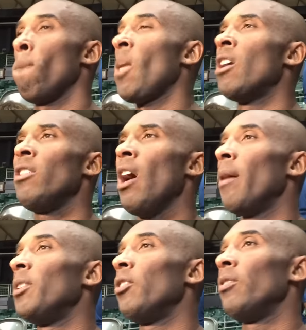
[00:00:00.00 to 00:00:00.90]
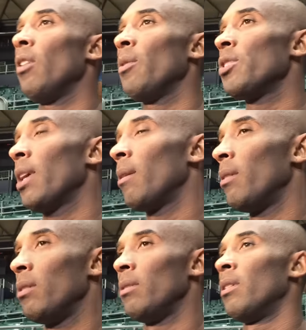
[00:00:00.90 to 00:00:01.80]
No, I mean, you always try
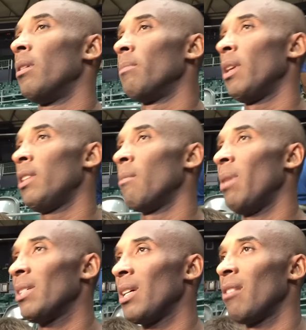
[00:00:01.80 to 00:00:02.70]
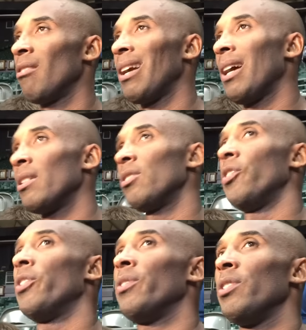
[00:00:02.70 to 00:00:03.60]
to get the best out of your
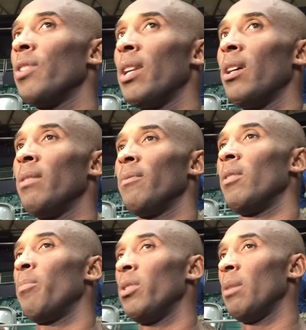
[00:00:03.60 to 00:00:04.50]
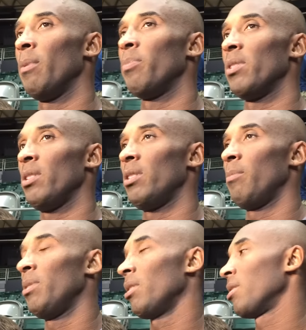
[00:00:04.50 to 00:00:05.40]
guys. You know, try to put them in
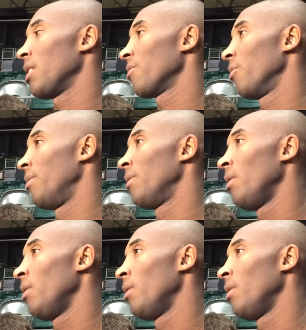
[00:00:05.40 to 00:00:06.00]
position to be successful.